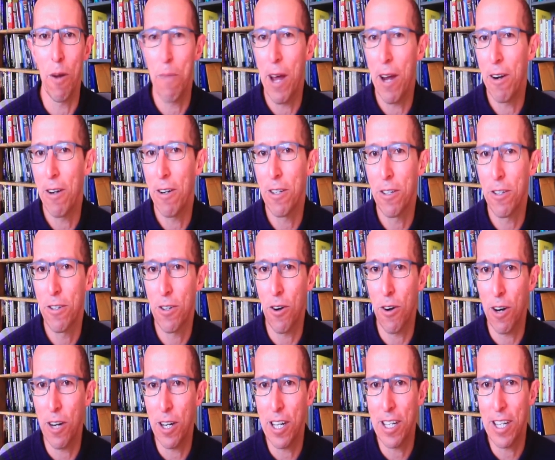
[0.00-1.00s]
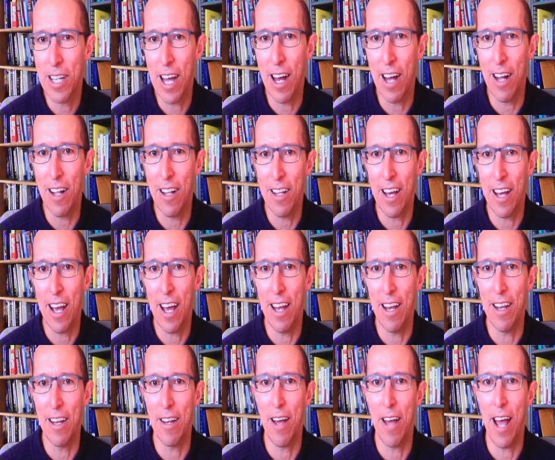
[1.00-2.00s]
What better story to tell
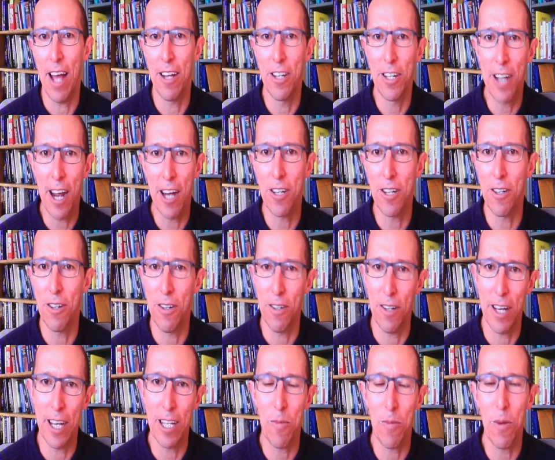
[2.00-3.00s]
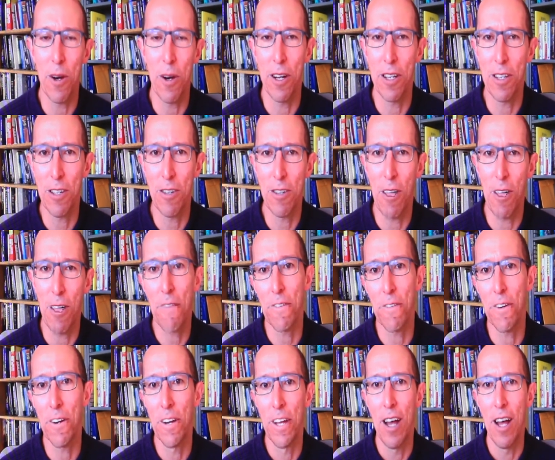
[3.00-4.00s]
and educational experience to
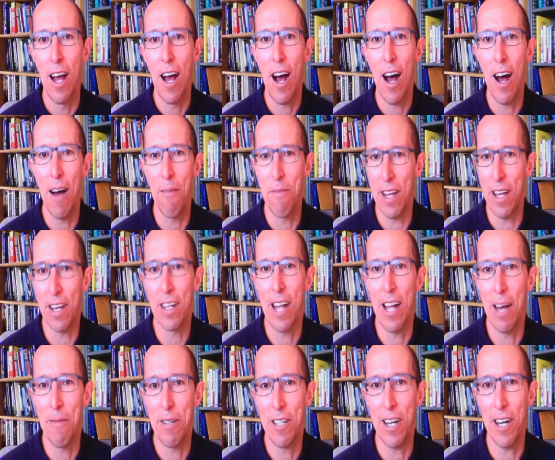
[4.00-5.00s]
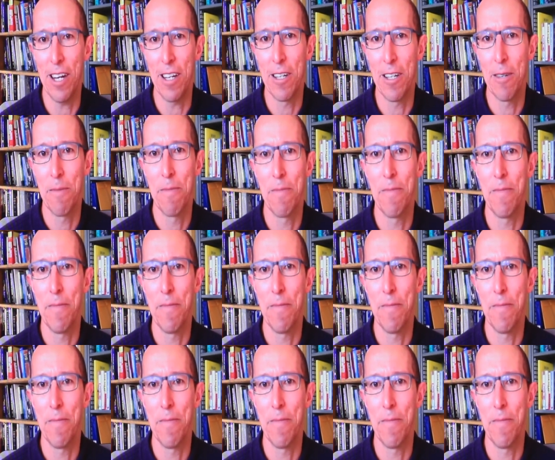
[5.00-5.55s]
offer um, than climate change?